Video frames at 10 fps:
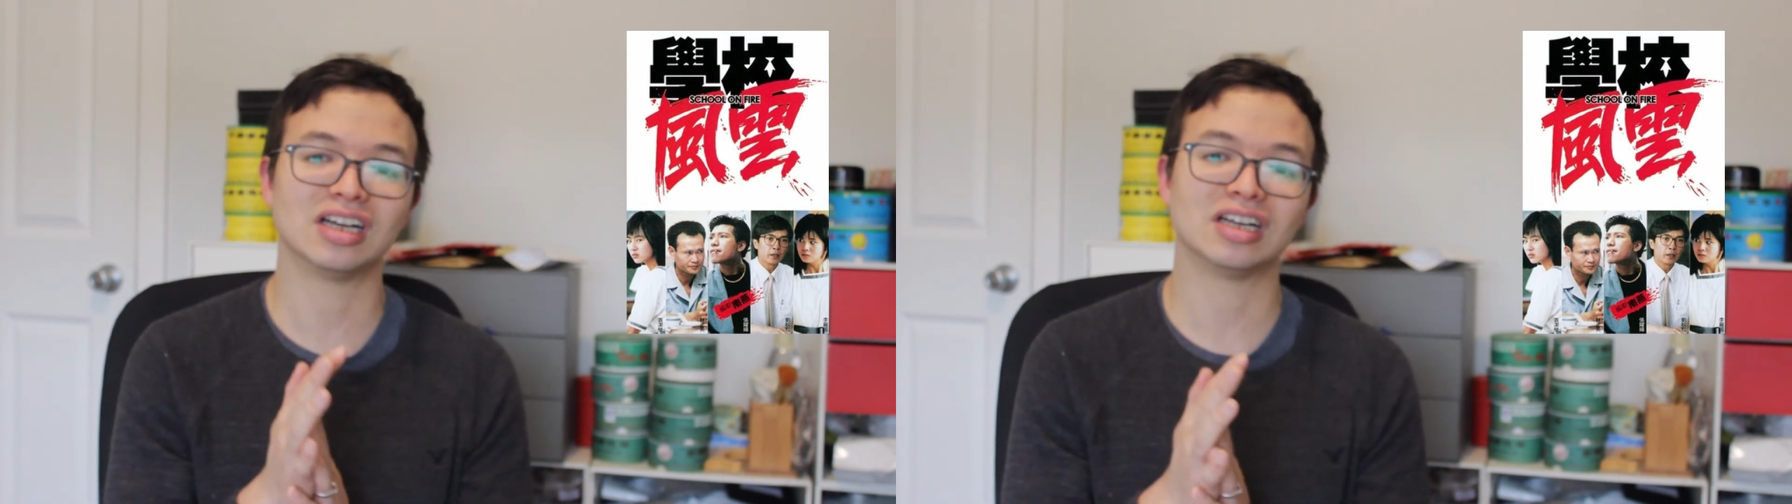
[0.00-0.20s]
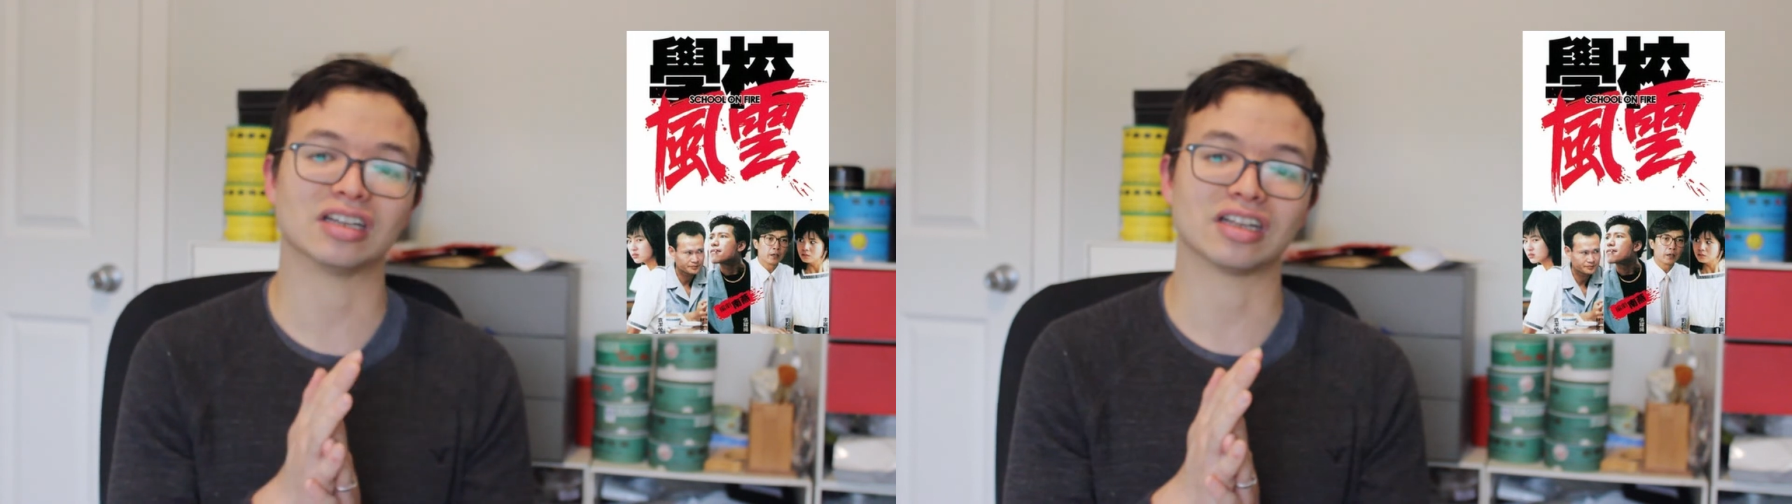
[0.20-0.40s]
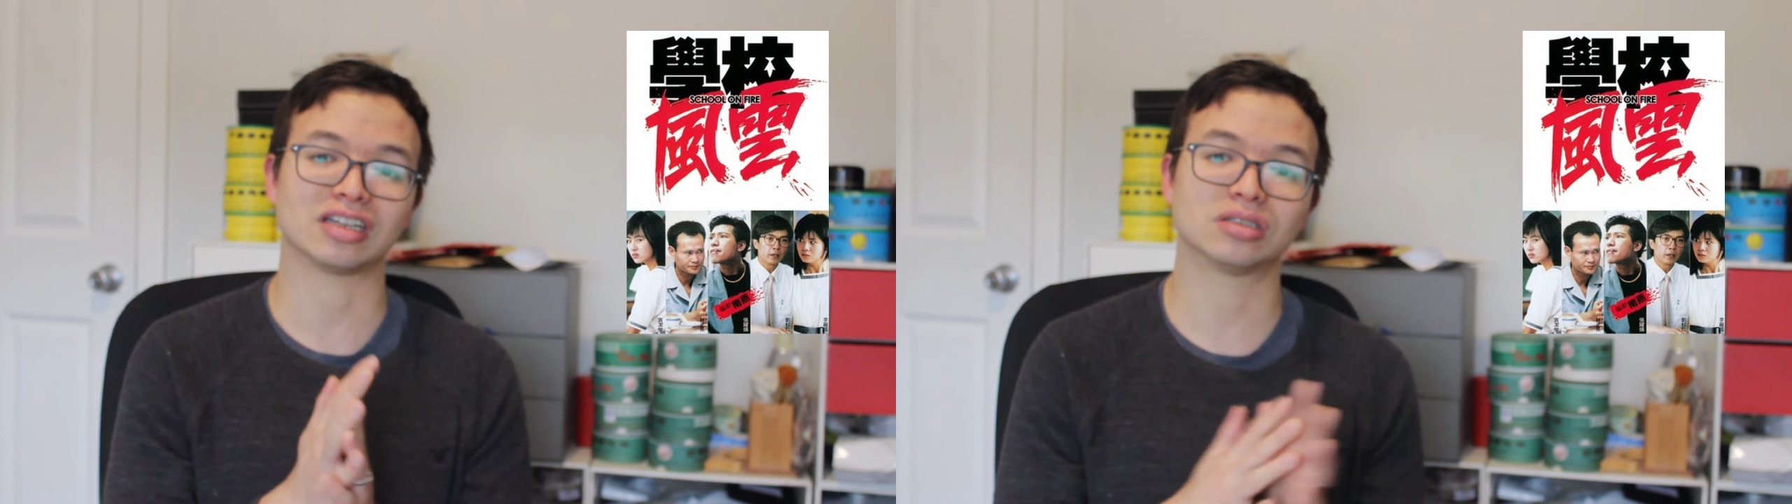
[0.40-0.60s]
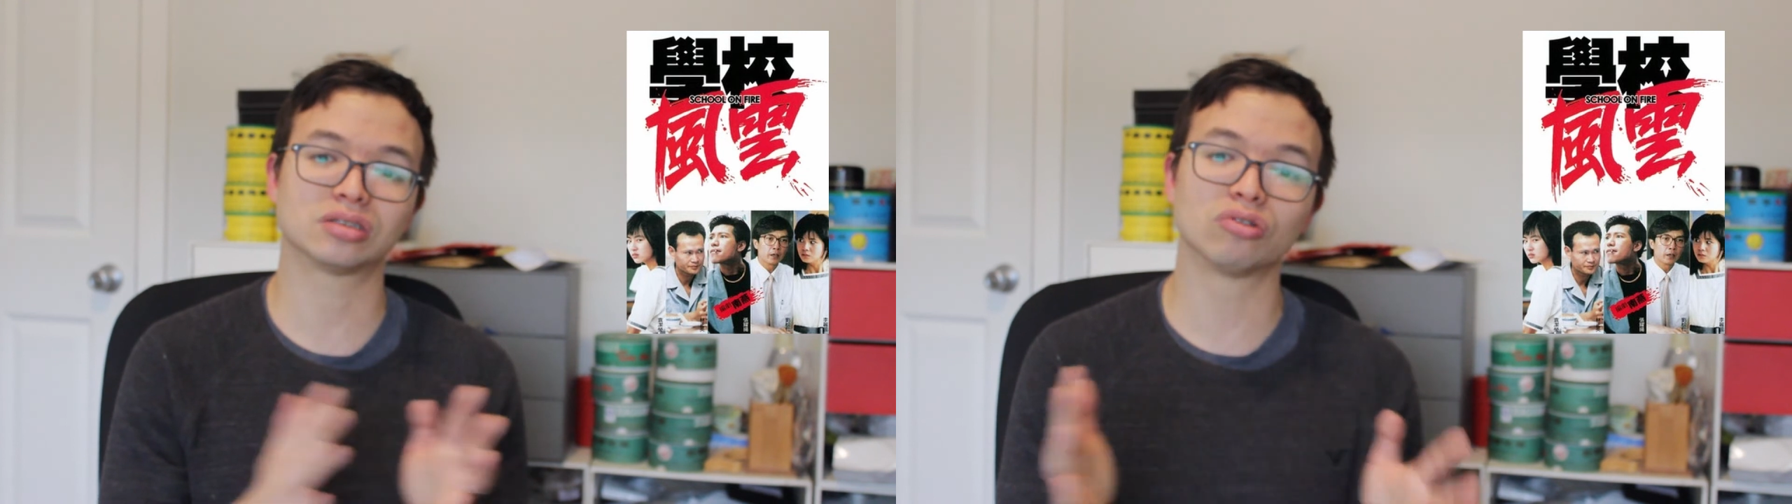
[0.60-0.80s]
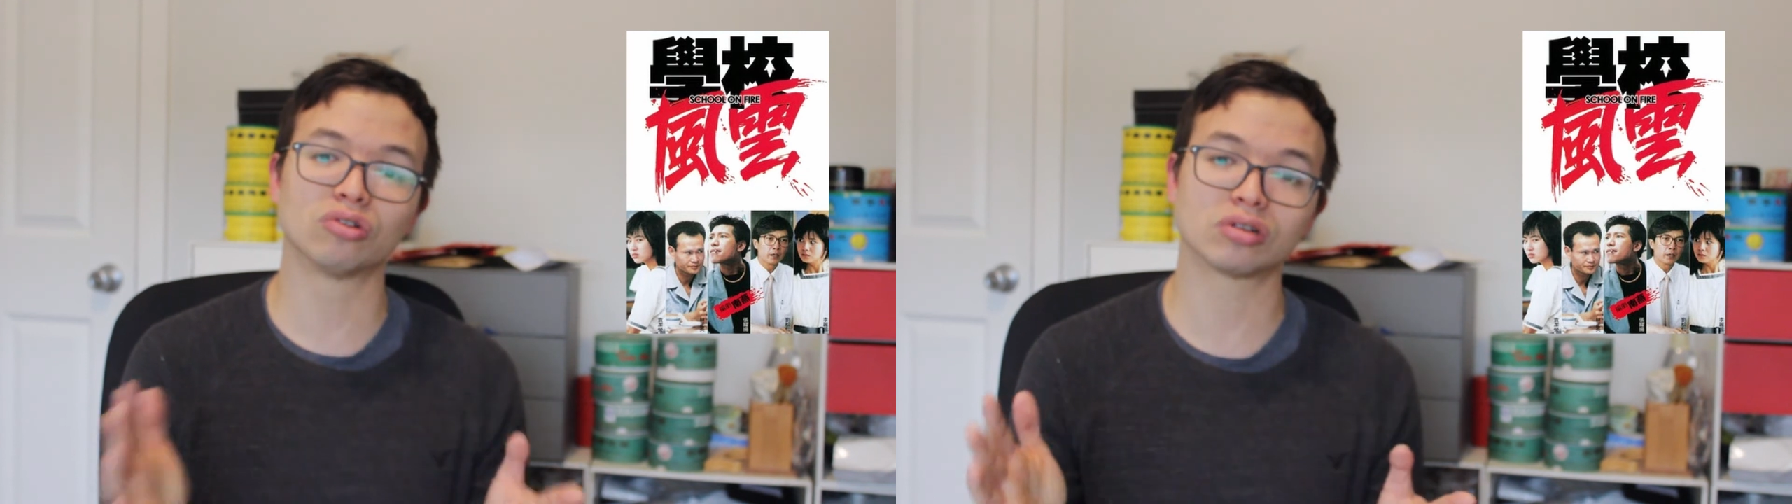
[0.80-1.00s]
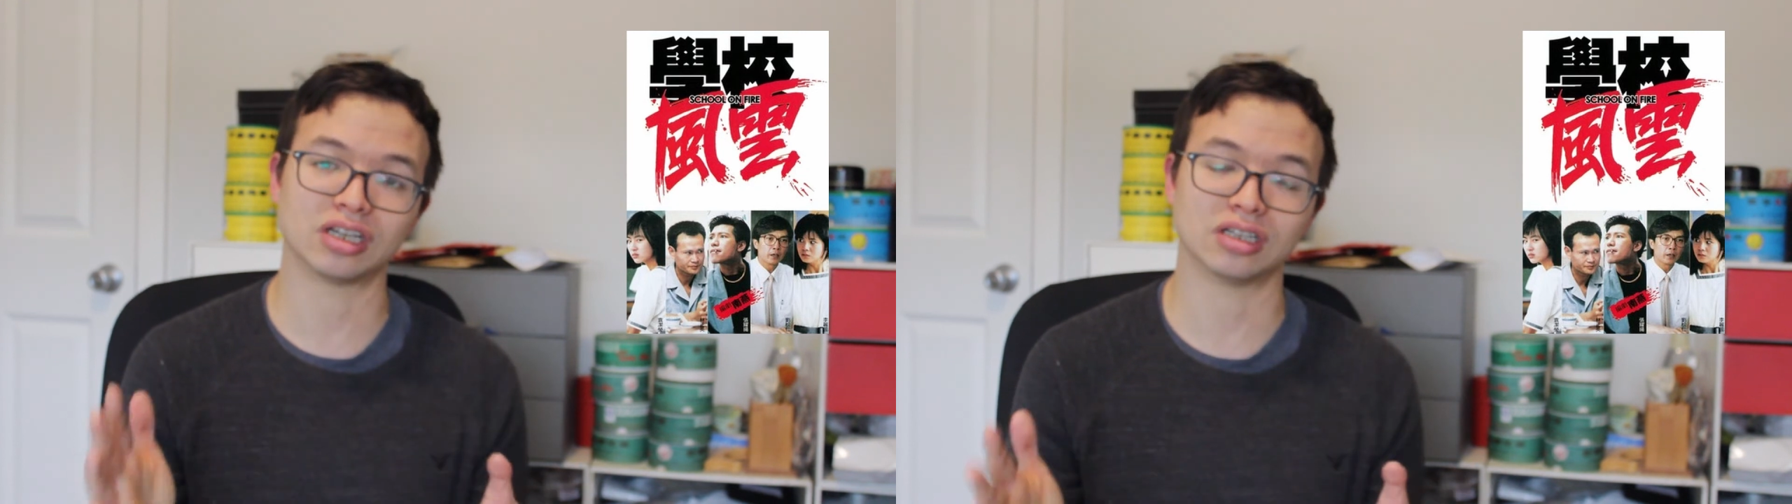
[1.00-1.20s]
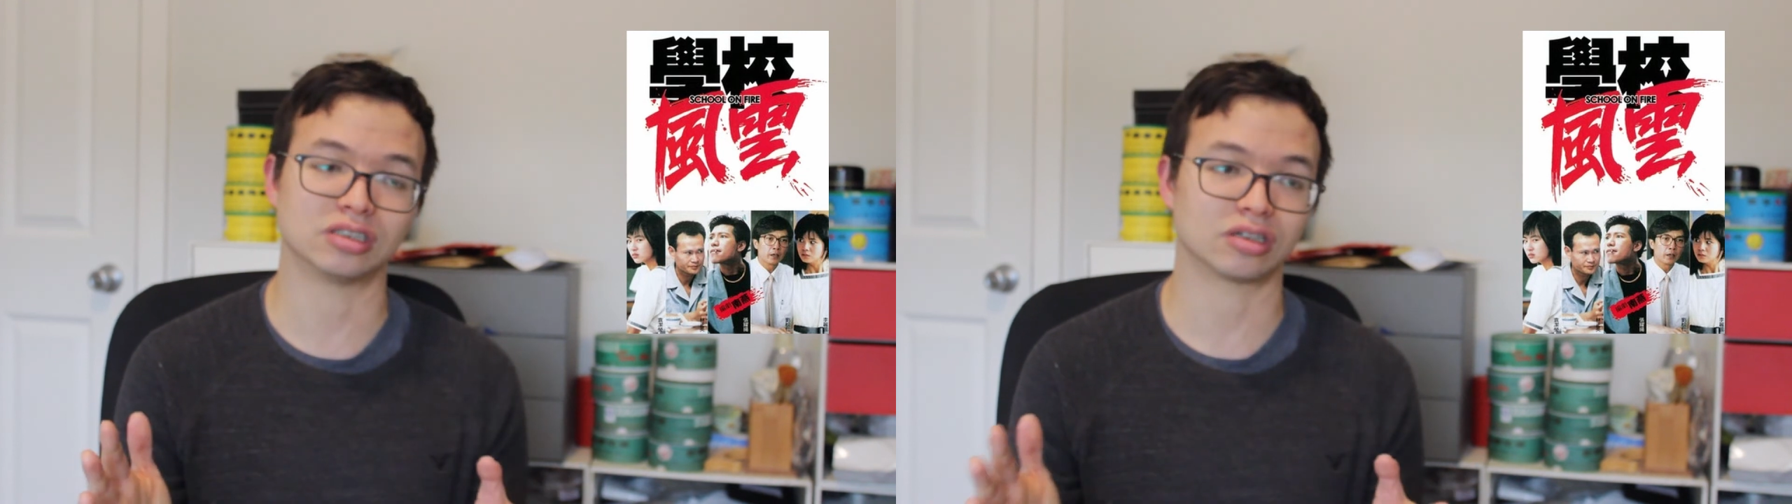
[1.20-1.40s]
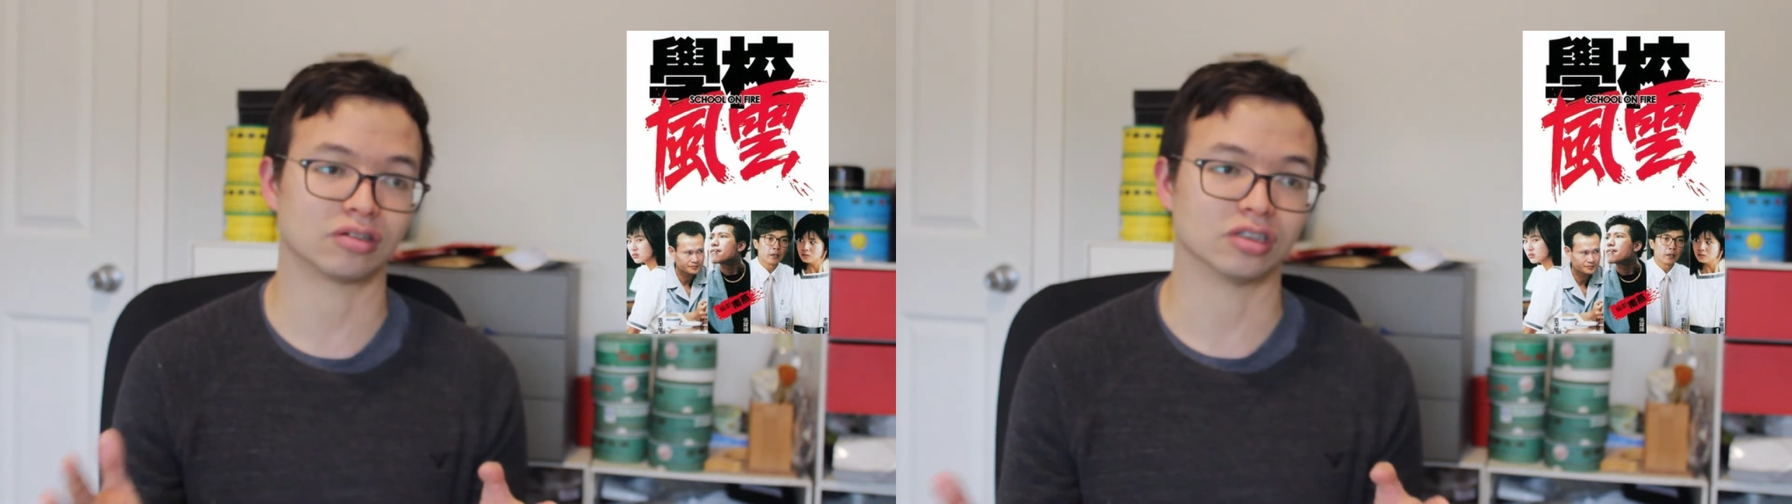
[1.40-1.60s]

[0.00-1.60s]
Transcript: like school kids are